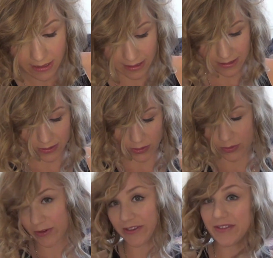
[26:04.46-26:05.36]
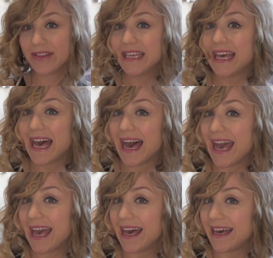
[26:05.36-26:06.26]
this tutorial,
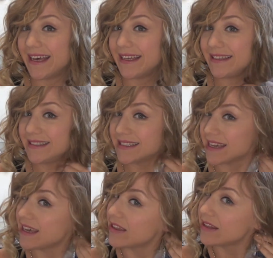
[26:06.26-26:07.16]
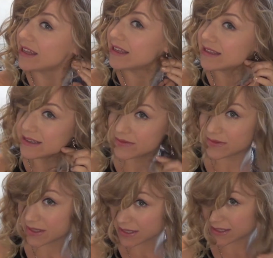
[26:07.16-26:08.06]
and I'll
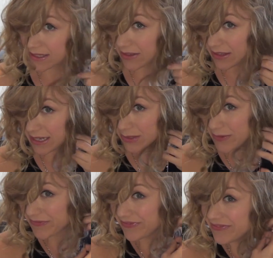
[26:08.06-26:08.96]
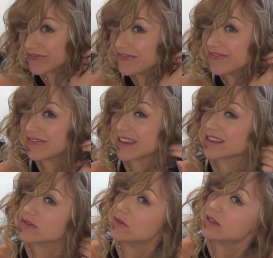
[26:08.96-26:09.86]
see you in the next one. Thanks for